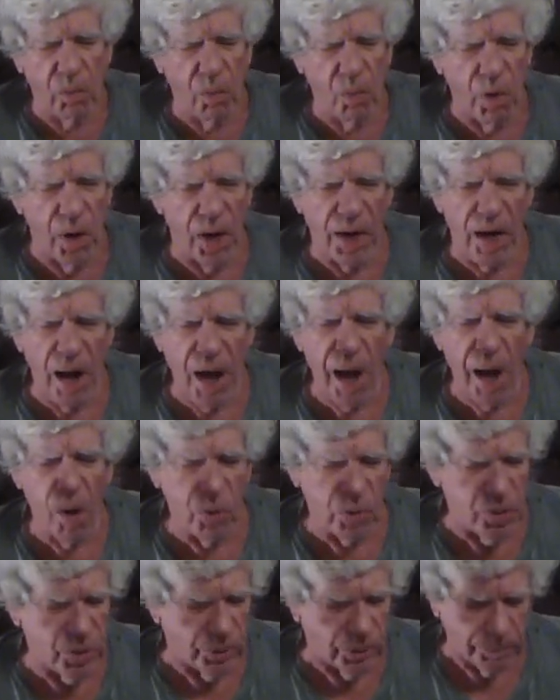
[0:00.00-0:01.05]
were at an
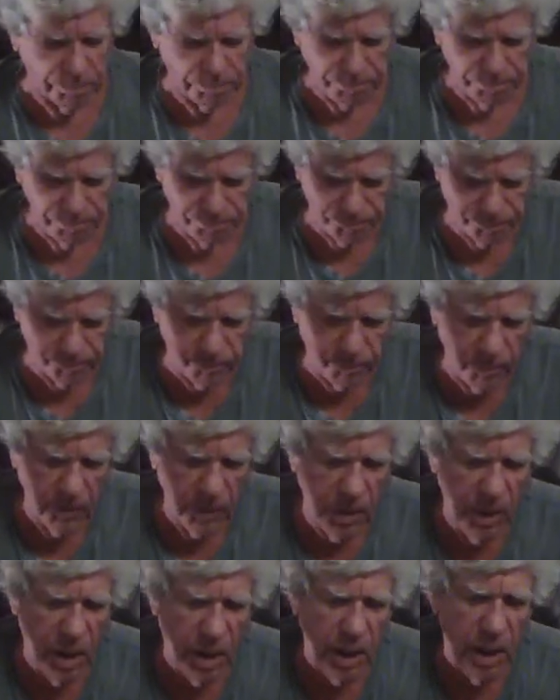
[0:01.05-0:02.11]
auction,
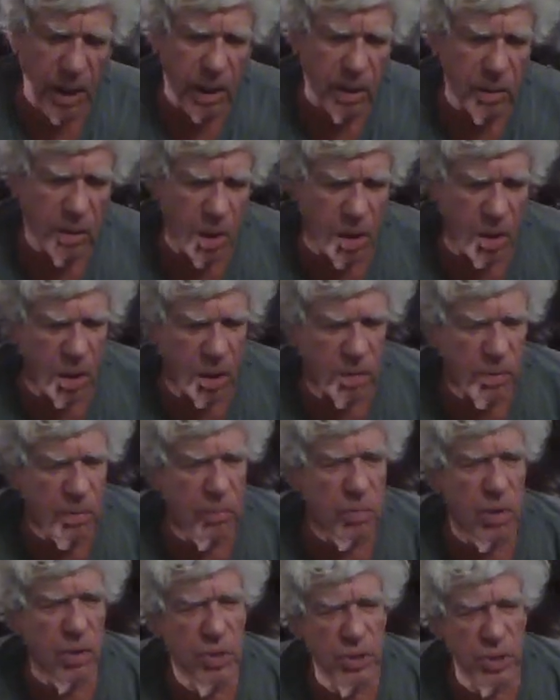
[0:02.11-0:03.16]
and uh,
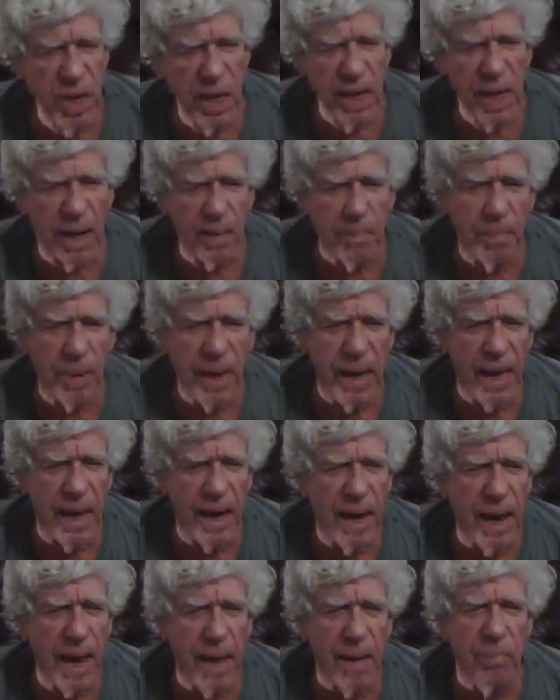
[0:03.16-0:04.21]
she had a bad
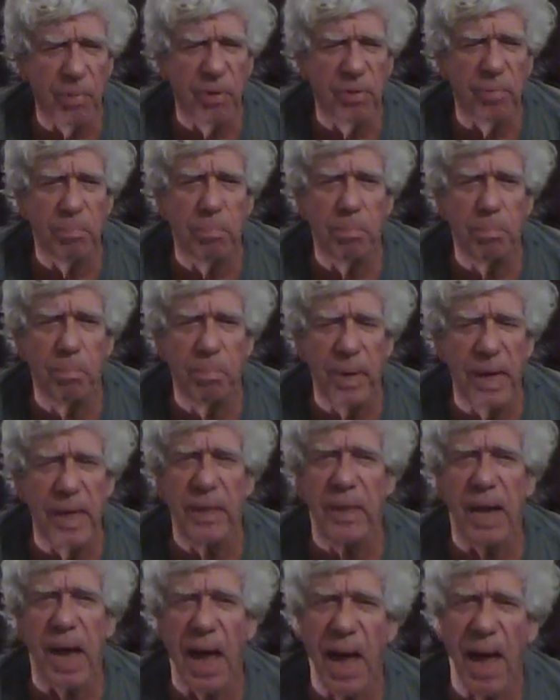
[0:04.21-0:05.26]
habit of
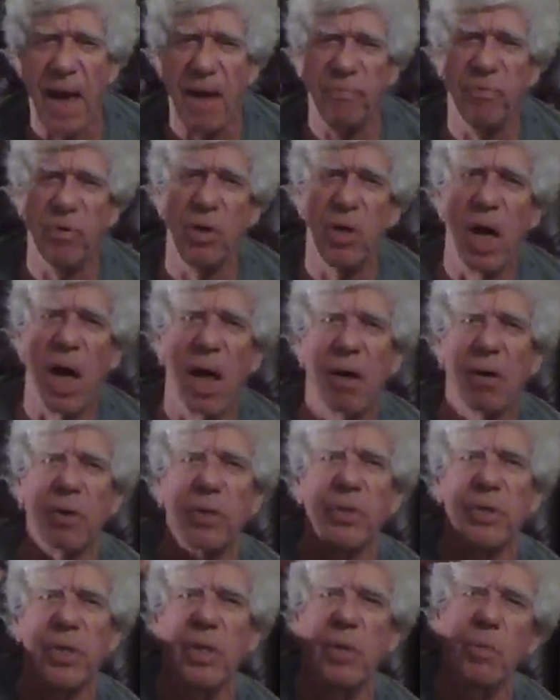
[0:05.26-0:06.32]
bidding half a dollar,
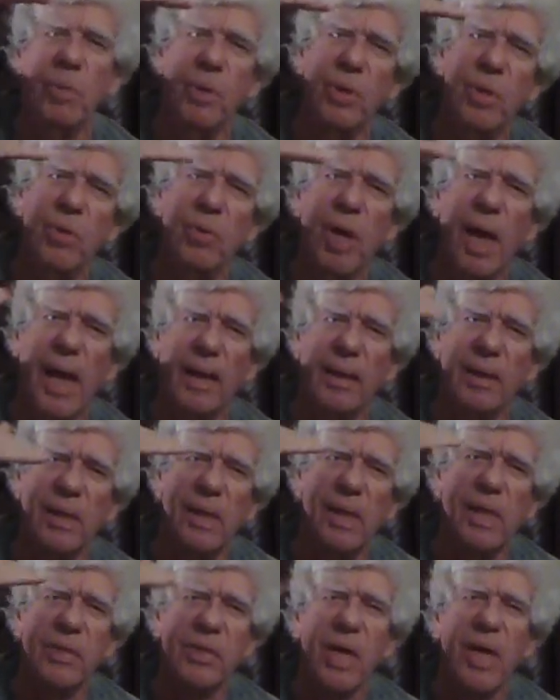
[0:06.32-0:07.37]
and she would do like
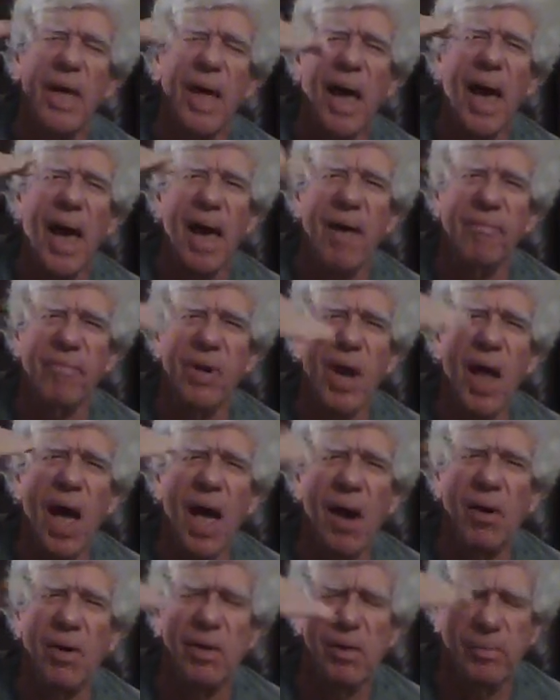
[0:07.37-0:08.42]
this half a
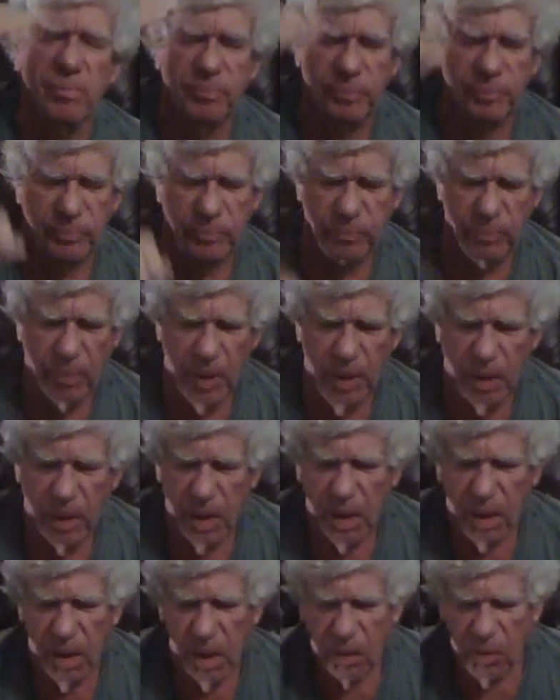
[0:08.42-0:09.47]
dollar.
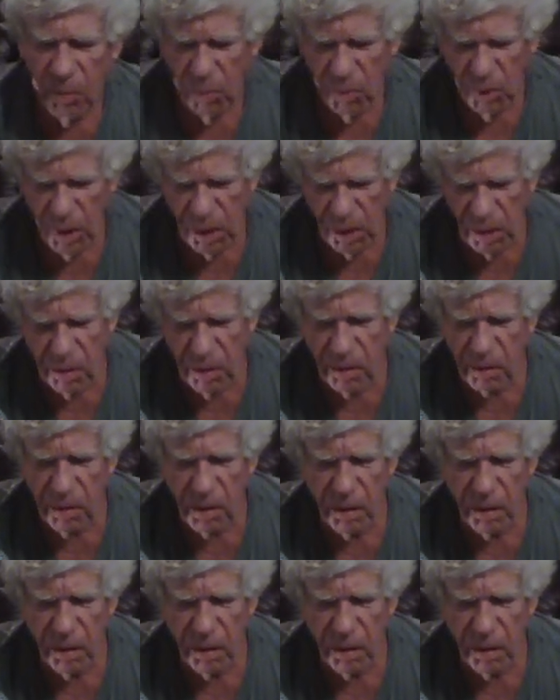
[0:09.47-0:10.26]
Well,